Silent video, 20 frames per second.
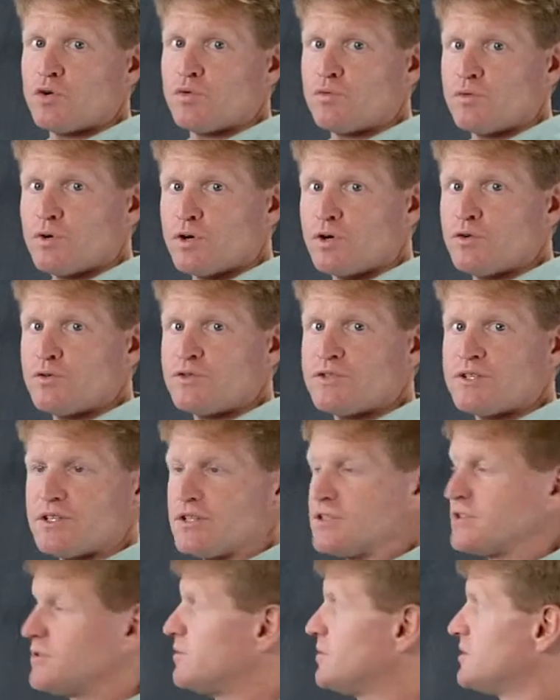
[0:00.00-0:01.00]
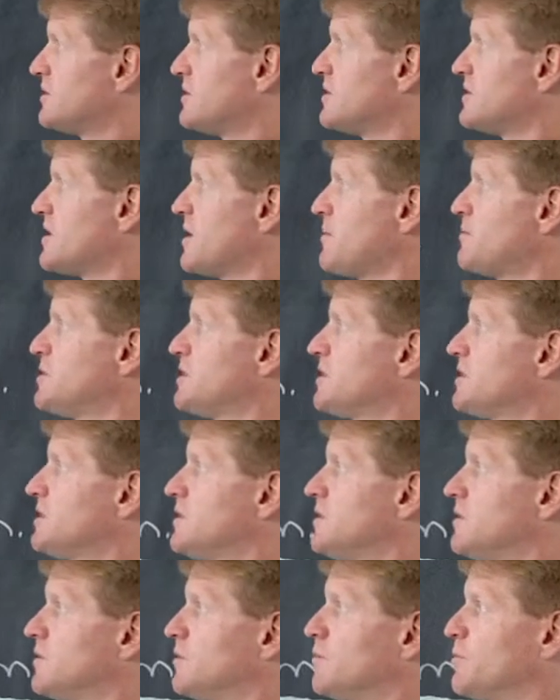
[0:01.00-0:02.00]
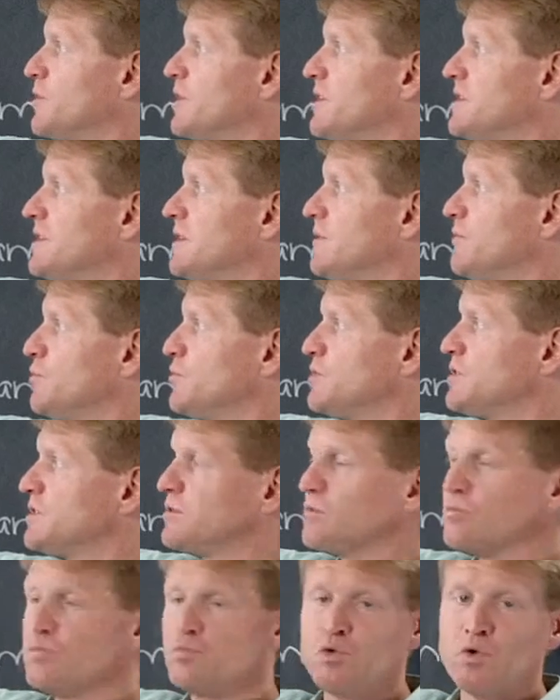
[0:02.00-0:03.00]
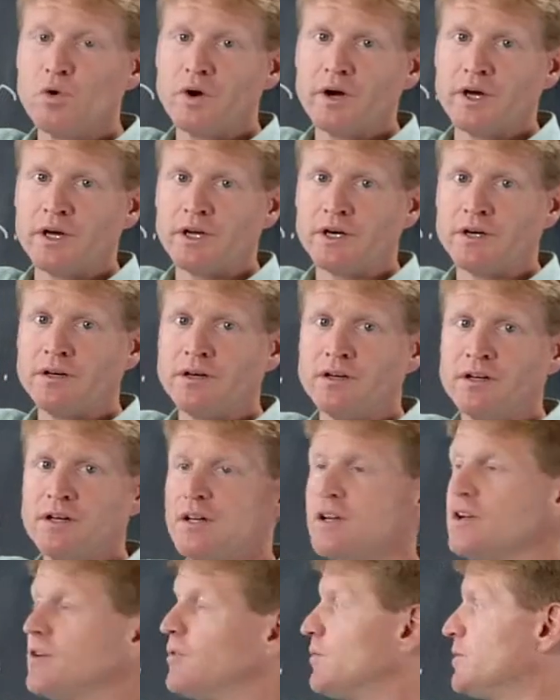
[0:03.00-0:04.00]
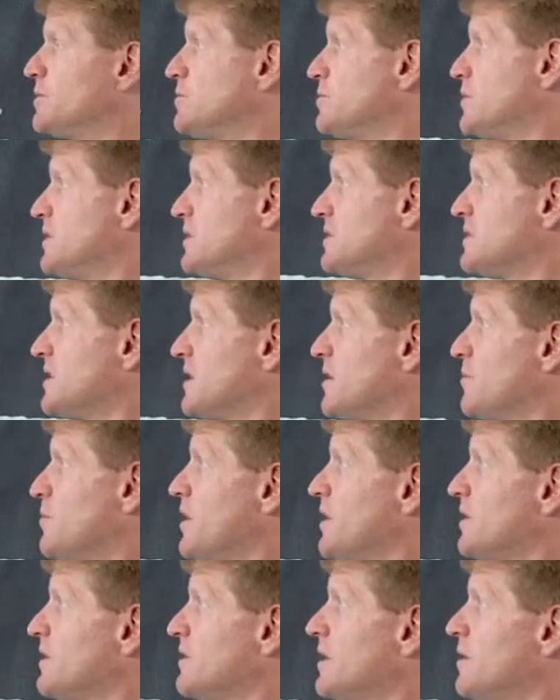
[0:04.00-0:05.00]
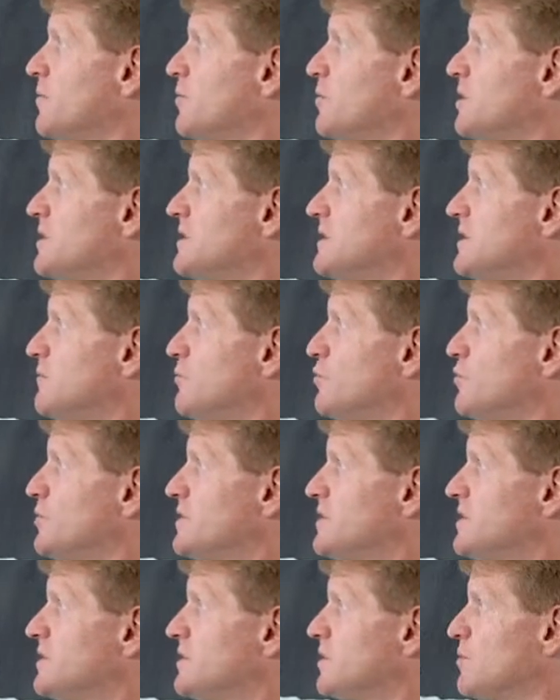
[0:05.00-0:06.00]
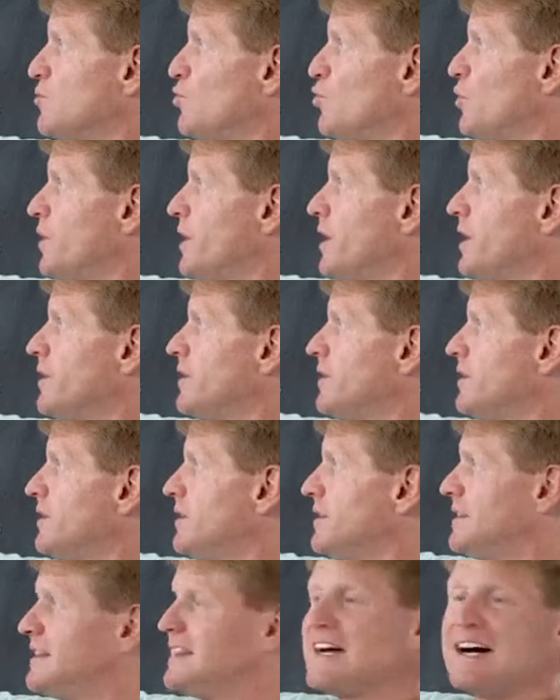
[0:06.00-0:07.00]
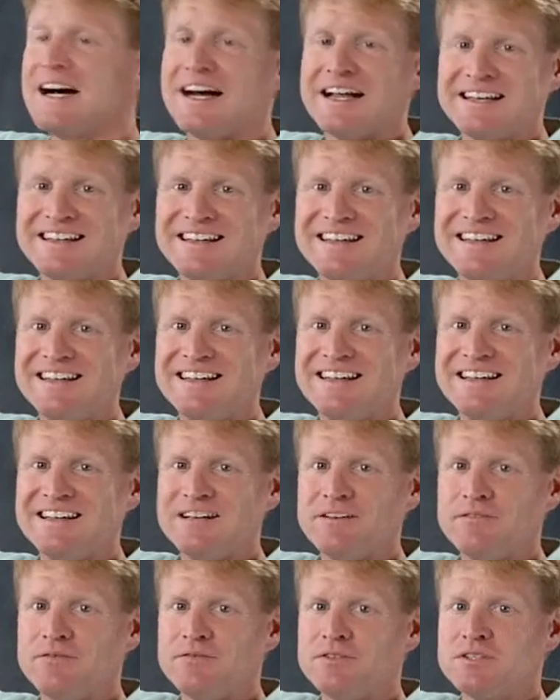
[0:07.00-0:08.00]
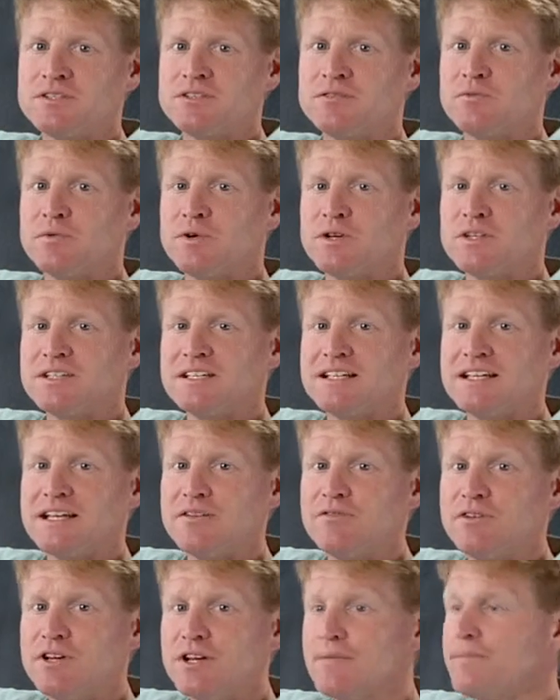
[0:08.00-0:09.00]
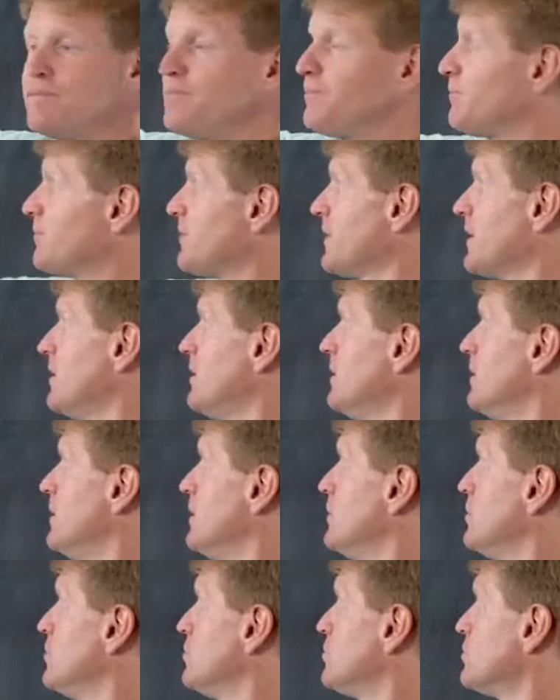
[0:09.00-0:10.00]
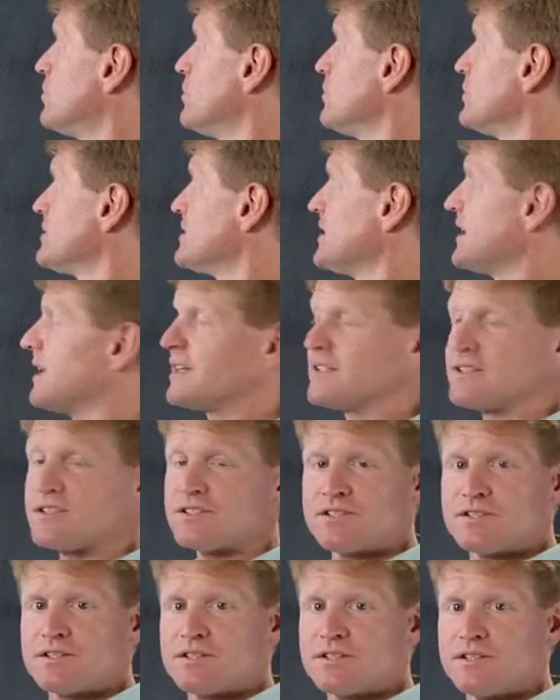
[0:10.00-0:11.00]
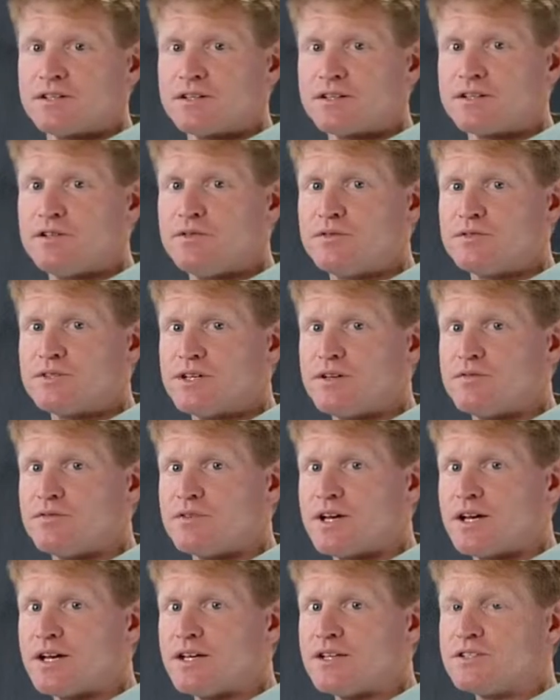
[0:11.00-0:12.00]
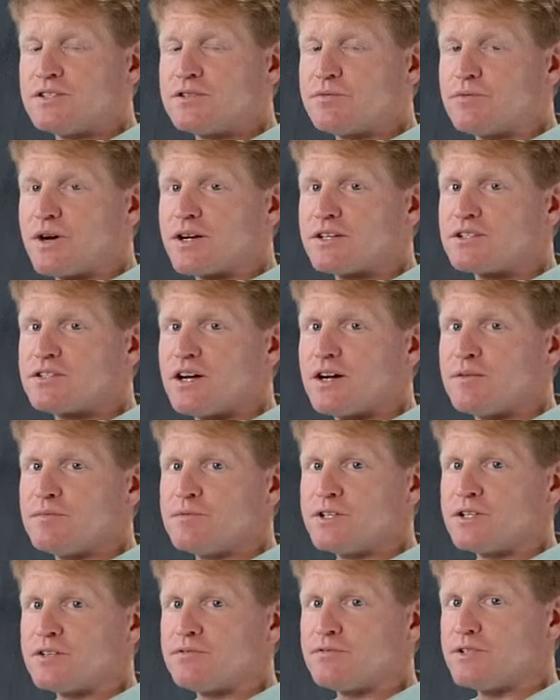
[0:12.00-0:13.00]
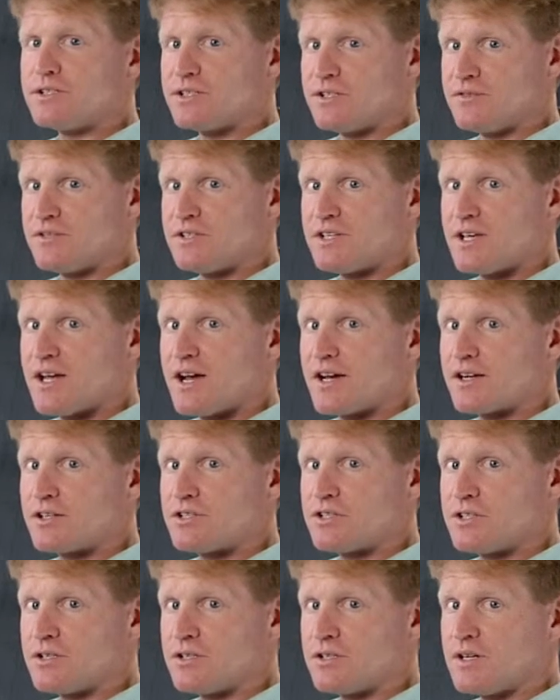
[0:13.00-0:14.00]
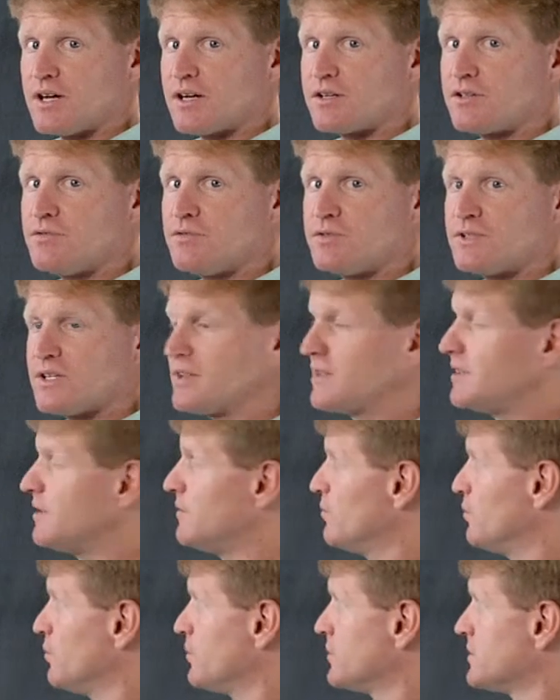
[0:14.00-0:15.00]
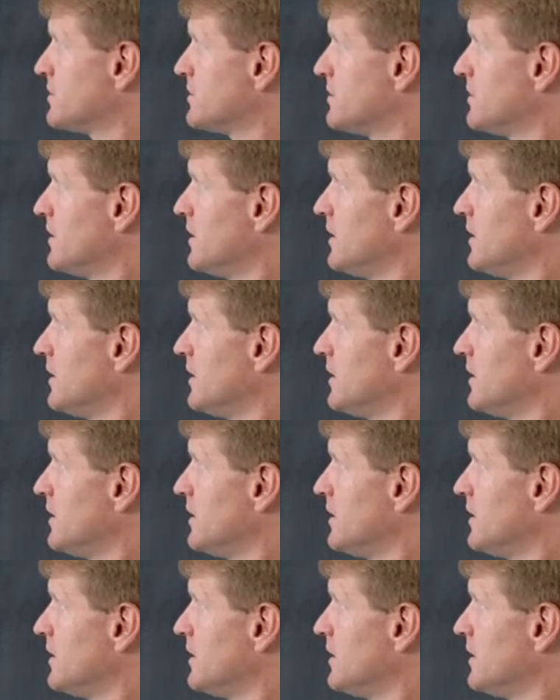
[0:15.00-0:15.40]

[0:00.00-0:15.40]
roses. Who's the subject? Nominativus, puer. What's being said about nominativus, the puer? Dat, he gives. What is he giving? Rosas, accusative case, direct object, receives the action. Accusativus.